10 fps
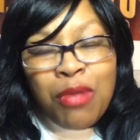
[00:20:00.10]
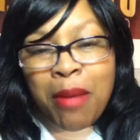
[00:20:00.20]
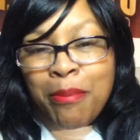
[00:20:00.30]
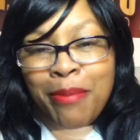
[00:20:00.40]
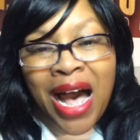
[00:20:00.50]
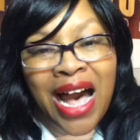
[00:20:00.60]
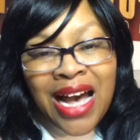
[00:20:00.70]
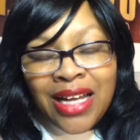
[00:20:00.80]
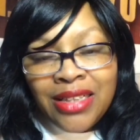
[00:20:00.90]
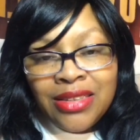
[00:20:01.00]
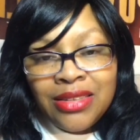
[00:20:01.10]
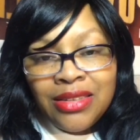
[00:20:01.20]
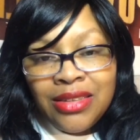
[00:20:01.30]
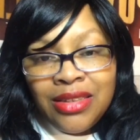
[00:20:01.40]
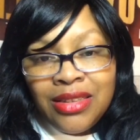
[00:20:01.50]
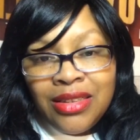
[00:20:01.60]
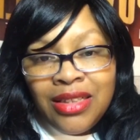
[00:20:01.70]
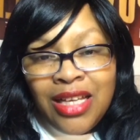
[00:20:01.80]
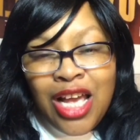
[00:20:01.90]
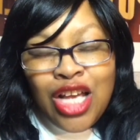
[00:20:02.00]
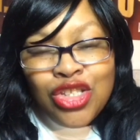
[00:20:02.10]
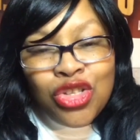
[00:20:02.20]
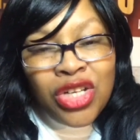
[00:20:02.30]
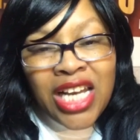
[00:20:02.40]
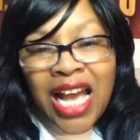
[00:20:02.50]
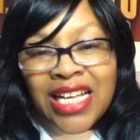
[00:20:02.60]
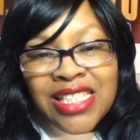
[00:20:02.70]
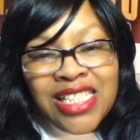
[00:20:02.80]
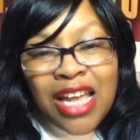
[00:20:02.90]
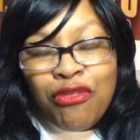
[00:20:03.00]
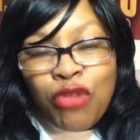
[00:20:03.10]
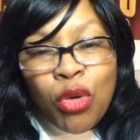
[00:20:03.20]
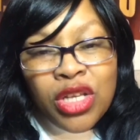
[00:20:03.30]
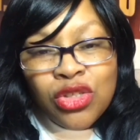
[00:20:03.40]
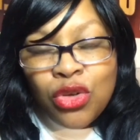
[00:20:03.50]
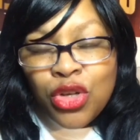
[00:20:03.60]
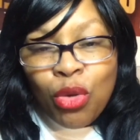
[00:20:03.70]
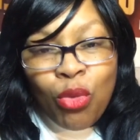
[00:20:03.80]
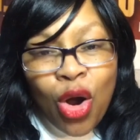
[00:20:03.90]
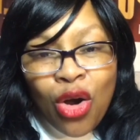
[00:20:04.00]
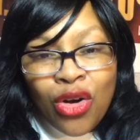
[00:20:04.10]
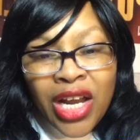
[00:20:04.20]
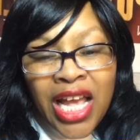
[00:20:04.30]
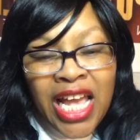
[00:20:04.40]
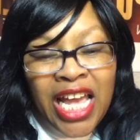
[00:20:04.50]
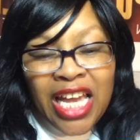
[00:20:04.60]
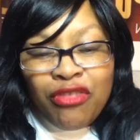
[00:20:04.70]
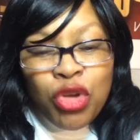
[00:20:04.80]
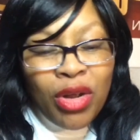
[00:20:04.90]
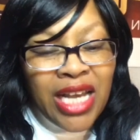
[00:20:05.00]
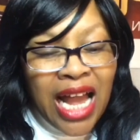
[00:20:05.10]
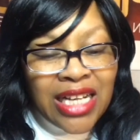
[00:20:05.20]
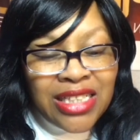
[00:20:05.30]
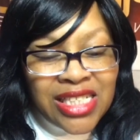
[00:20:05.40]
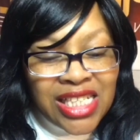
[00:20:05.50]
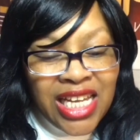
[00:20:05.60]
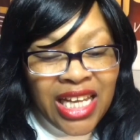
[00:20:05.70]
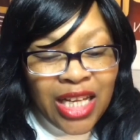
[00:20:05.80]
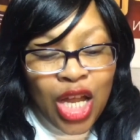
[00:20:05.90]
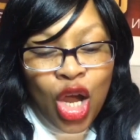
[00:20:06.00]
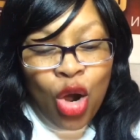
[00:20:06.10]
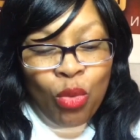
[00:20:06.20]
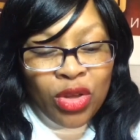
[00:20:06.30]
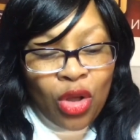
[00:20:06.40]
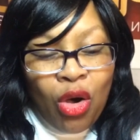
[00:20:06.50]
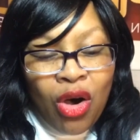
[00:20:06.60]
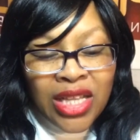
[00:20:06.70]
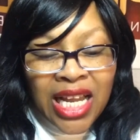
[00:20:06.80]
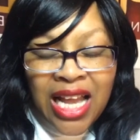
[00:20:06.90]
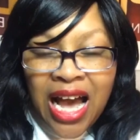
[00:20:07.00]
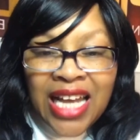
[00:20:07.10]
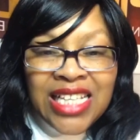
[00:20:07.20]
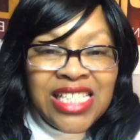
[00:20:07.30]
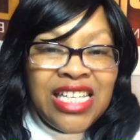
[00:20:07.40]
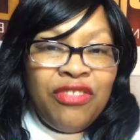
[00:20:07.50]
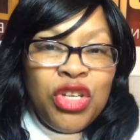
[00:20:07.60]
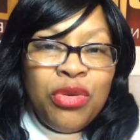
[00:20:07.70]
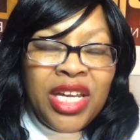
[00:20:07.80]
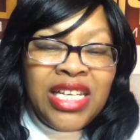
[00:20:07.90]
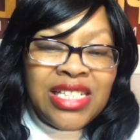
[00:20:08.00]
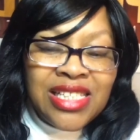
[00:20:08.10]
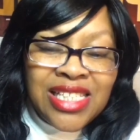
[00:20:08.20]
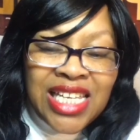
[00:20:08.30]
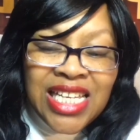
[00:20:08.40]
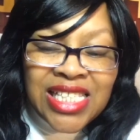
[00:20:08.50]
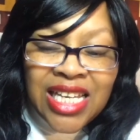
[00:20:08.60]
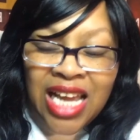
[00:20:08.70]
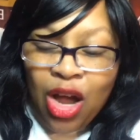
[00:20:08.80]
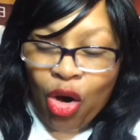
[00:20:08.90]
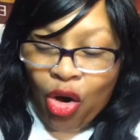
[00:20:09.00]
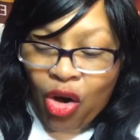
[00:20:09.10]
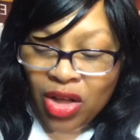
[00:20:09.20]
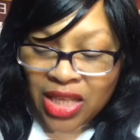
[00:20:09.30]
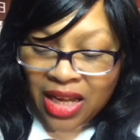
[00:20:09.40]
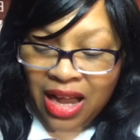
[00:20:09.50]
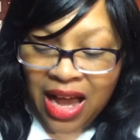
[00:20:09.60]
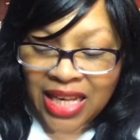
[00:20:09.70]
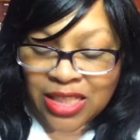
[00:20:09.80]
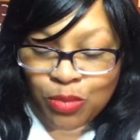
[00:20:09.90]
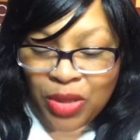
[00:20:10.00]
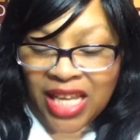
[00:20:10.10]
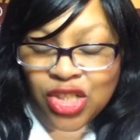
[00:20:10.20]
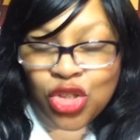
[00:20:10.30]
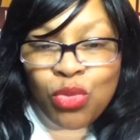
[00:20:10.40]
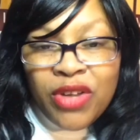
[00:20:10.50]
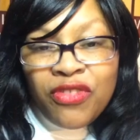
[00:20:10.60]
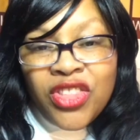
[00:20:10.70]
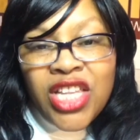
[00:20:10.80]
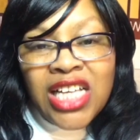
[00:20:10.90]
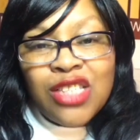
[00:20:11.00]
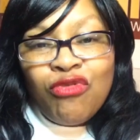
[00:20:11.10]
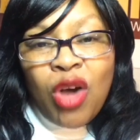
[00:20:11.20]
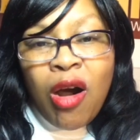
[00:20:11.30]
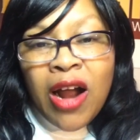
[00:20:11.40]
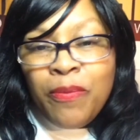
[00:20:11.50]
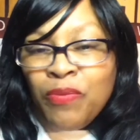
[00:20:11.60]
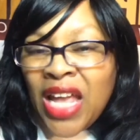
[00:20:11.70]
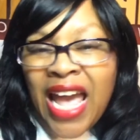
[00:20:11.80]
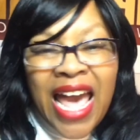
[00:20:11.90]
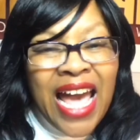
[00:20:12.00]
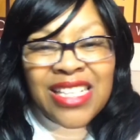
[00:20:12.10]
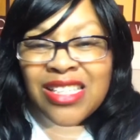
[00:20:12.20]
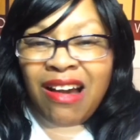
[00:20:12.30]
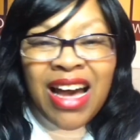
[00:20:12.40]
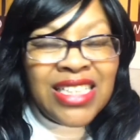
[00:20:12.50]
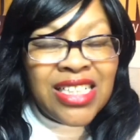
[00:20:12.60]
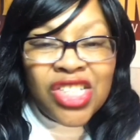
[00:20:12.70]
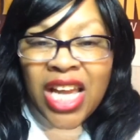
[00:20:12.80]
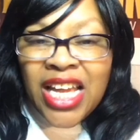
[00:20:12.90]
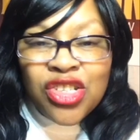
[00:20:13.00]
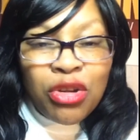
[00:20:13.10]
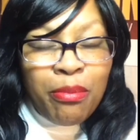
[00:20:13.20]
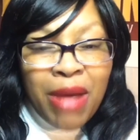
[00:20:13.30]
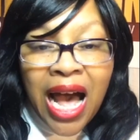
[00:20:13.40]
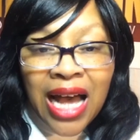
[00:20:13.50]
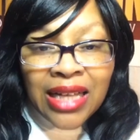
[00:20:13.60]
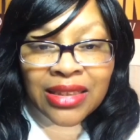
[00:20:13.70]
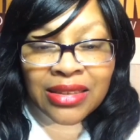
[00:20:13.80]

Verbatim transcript: mind so that I can stay focused on your word. If you're not content with all that God has given you in this season, all that God has blessed you with thus far, ask God to change your mind.